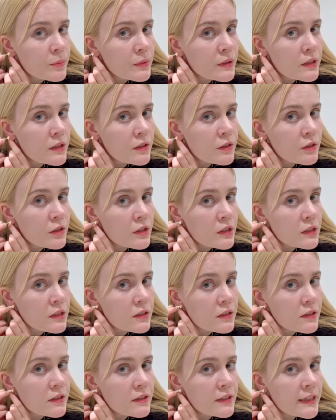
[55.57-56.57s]
be
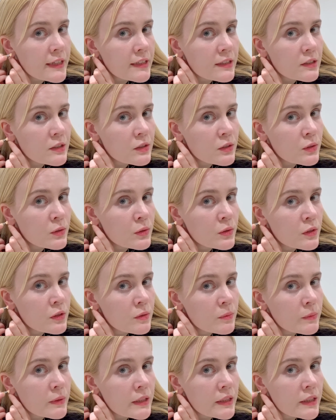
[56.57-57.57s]
just next to
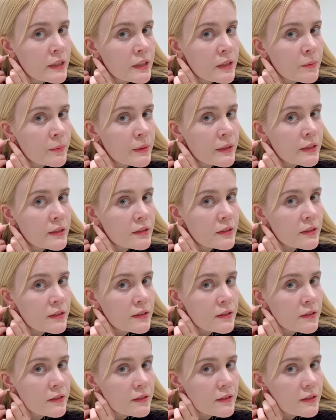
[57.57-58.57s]
my ear there, so
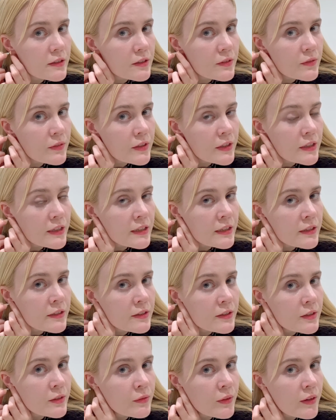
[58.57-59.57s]
it's a very
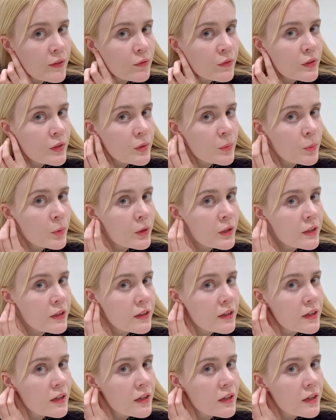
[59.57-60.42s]
easy reference point.